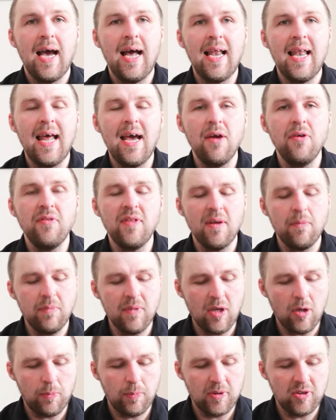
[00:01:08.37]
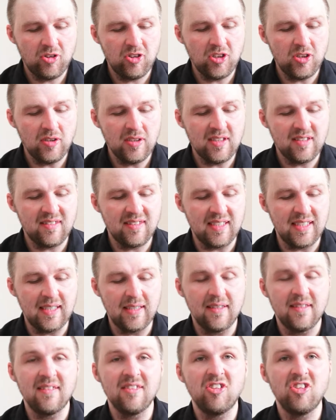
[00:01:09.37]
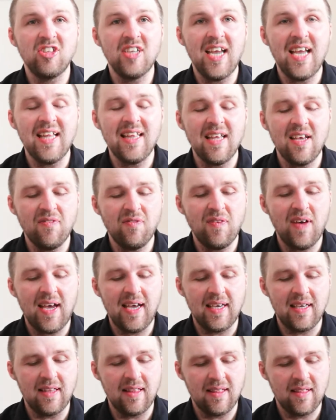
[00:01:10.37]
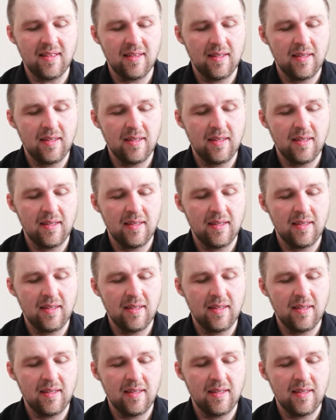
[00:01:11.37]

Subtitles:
Allow them the opportunity to share their faith